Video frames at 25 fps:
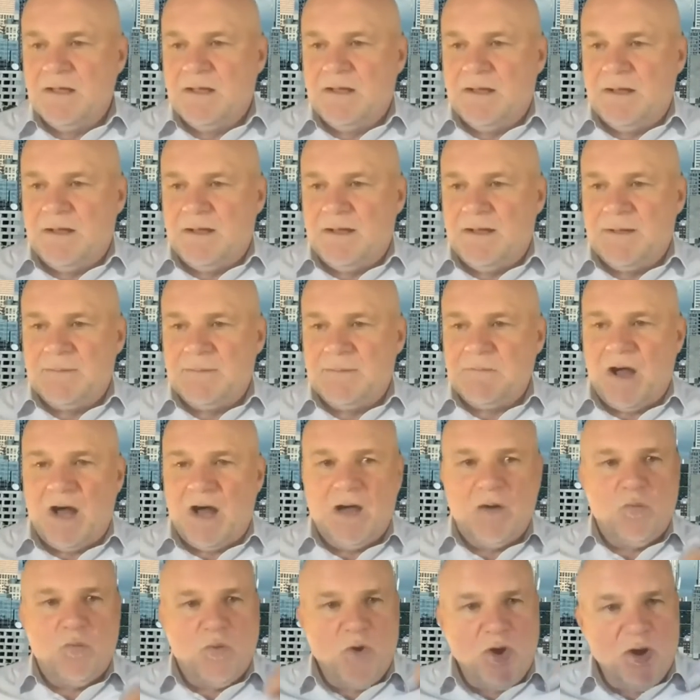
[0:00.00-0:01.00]

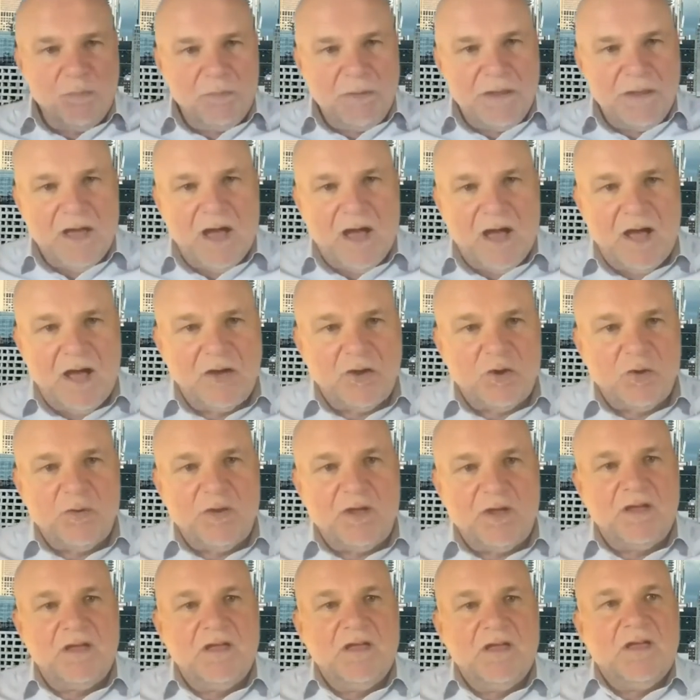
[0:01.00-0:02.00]
I will be
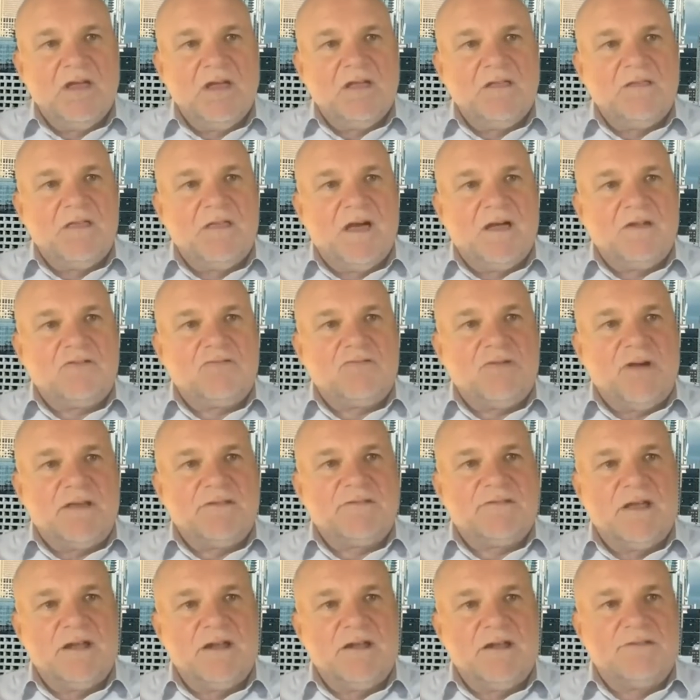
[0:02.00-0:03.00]
arguing that
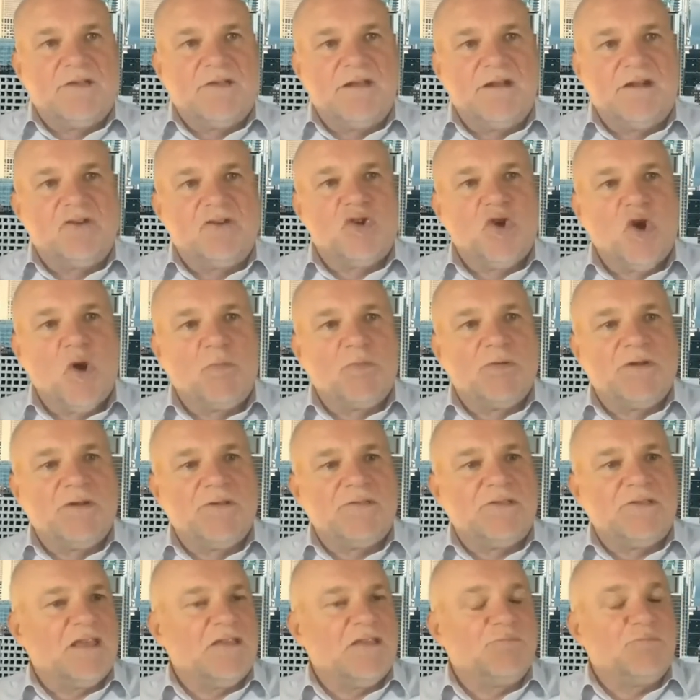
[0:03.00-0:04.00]
translators and
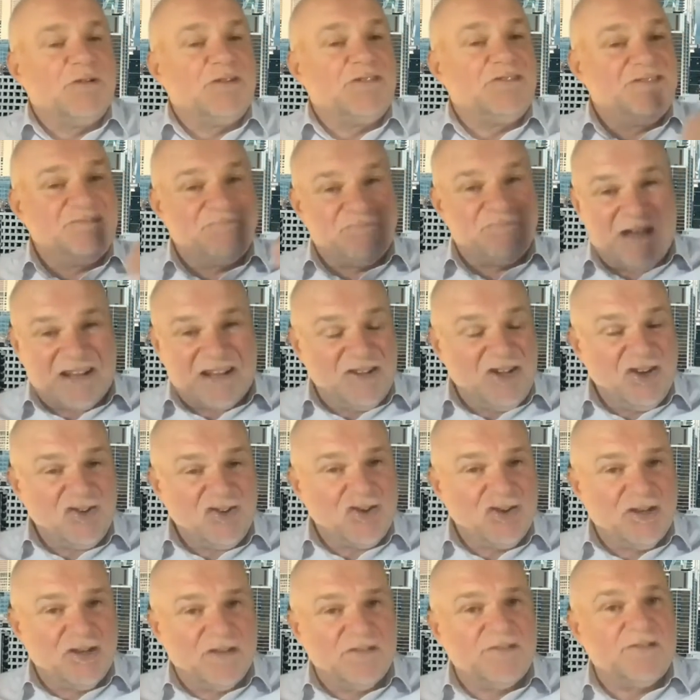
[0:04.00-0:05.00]
interpreters as
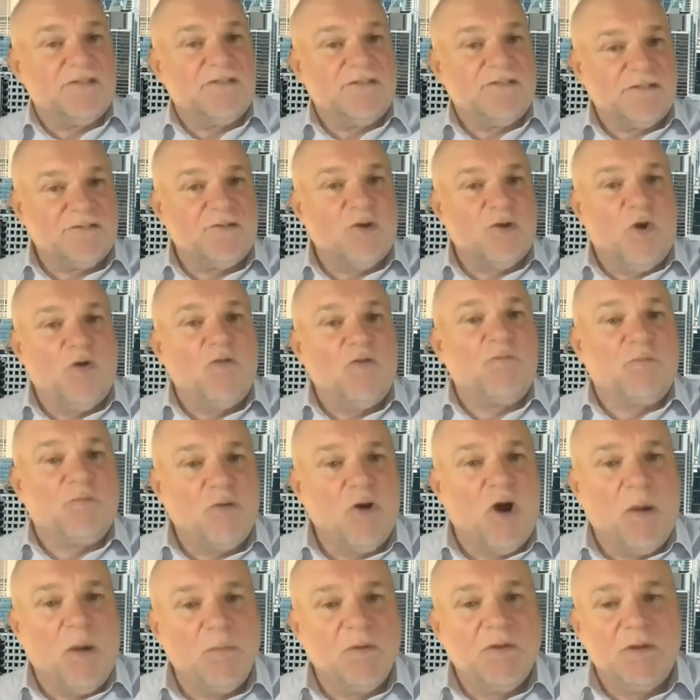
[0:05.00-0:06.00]
practitioners solve
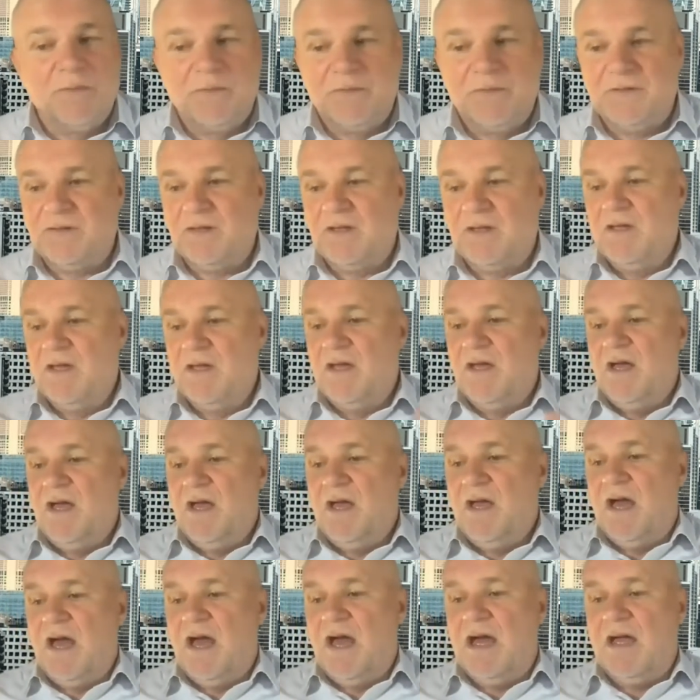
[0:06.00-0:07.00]
problems,
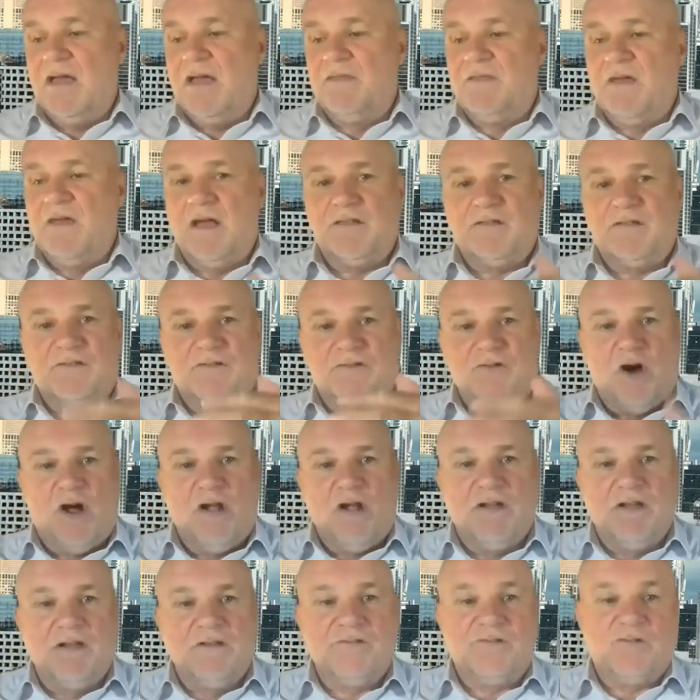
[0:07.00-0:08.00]
and that
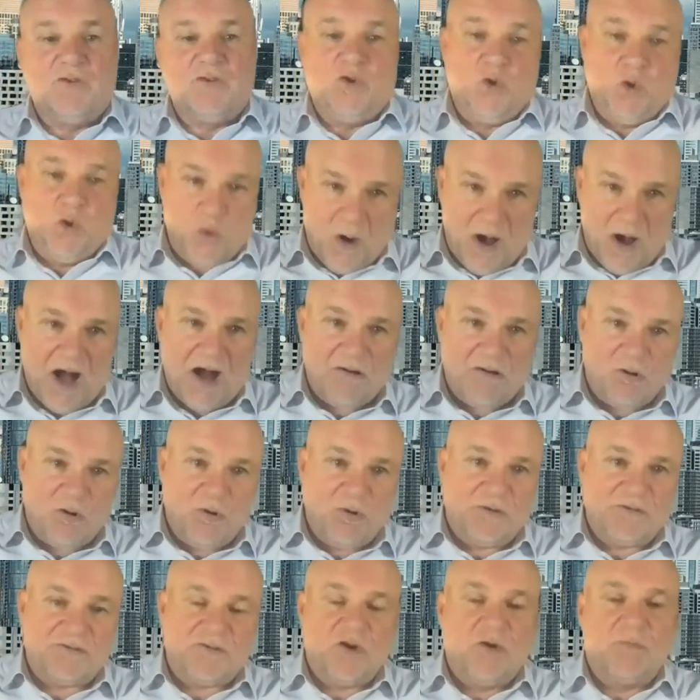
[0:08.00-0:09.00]
scholars who are
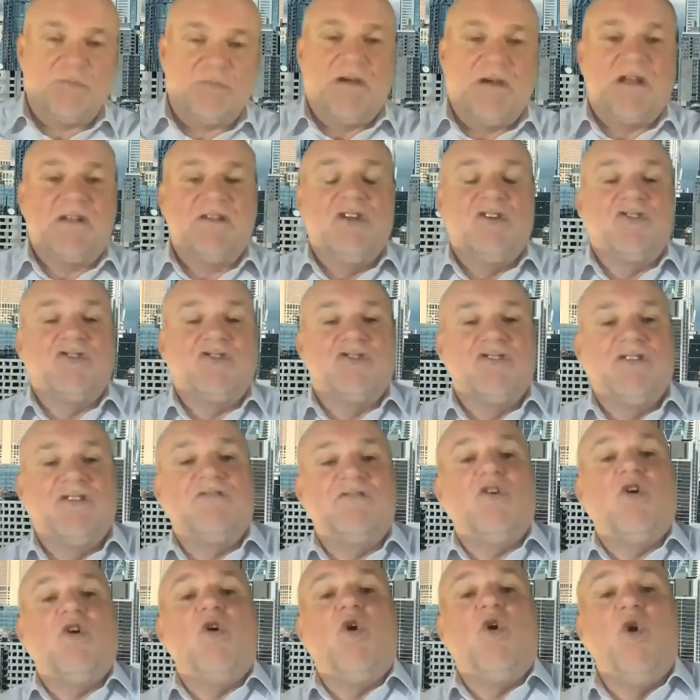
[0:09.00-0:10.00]
also
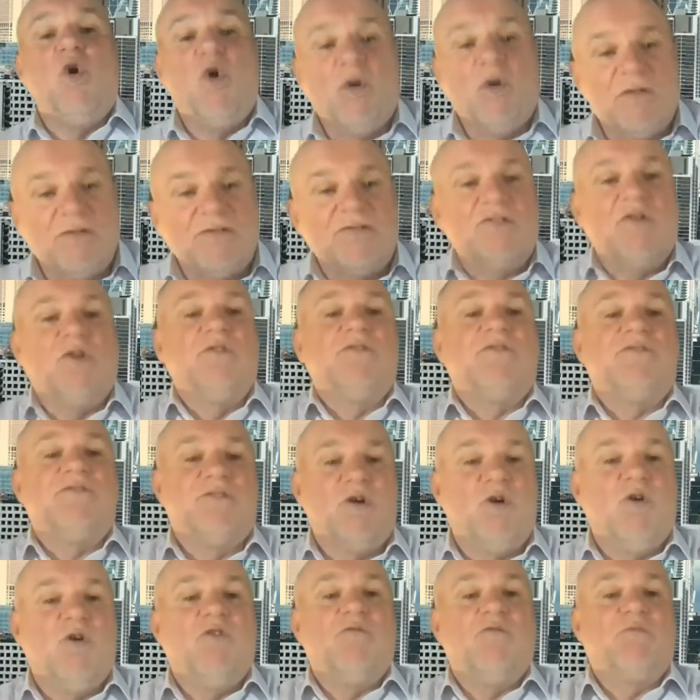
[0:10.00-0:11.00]
practitioners also
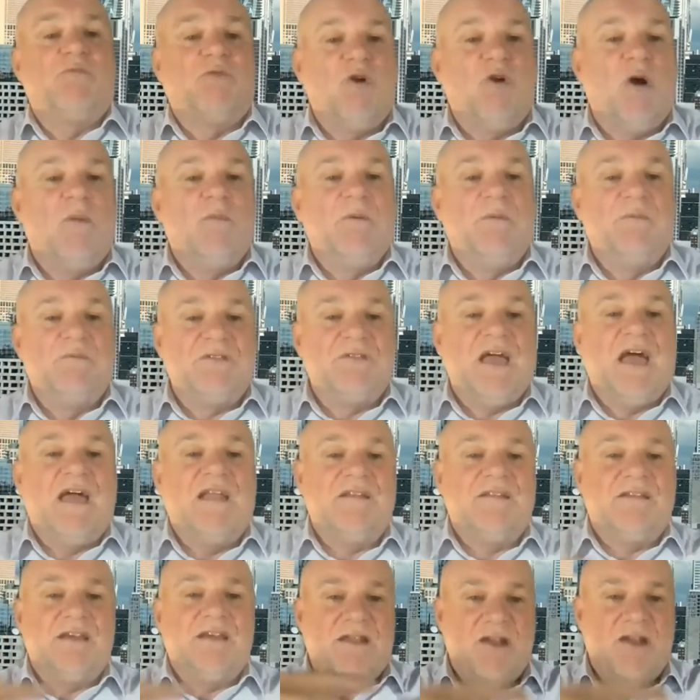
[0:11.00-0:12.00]
solve problems
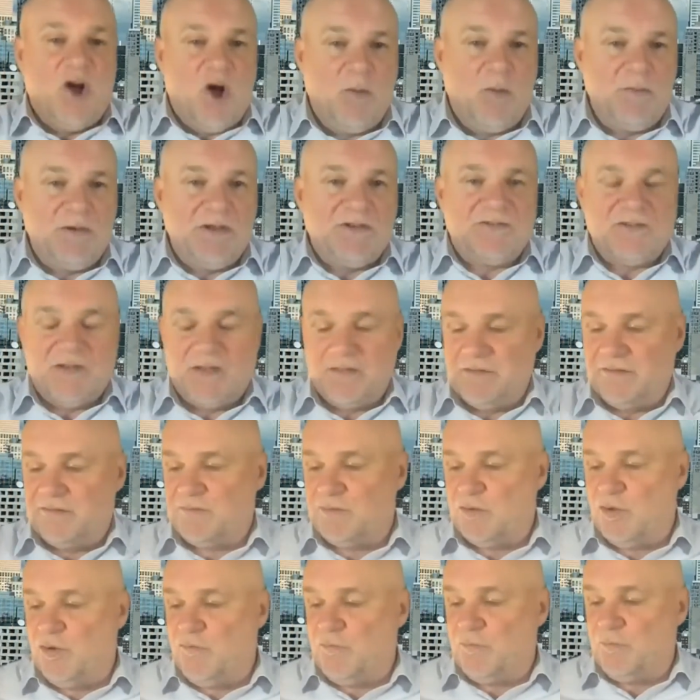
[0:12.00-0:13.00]
and can help each other
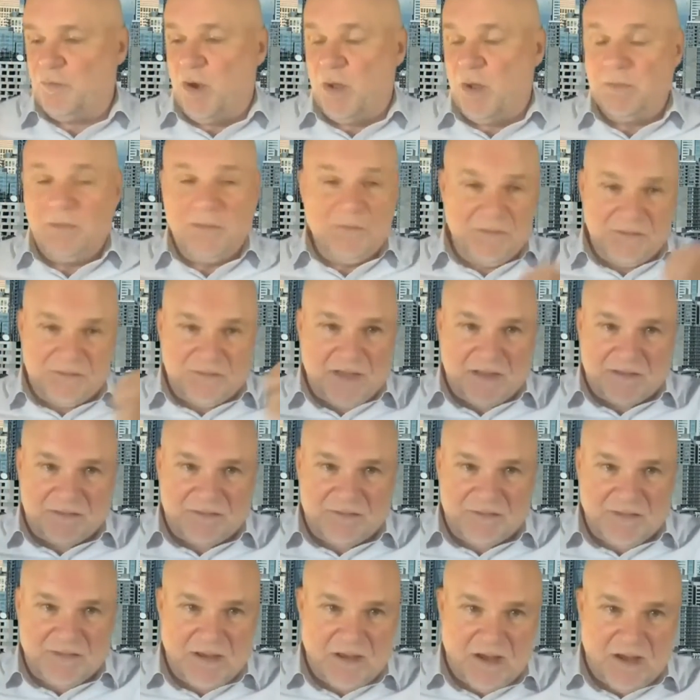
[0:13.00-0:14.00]
solve problems.
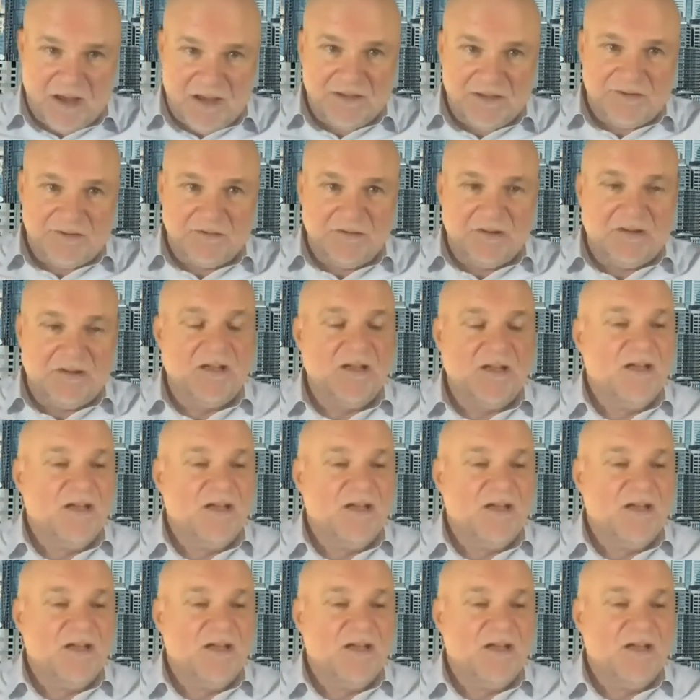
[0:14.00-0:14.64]
That's the ideal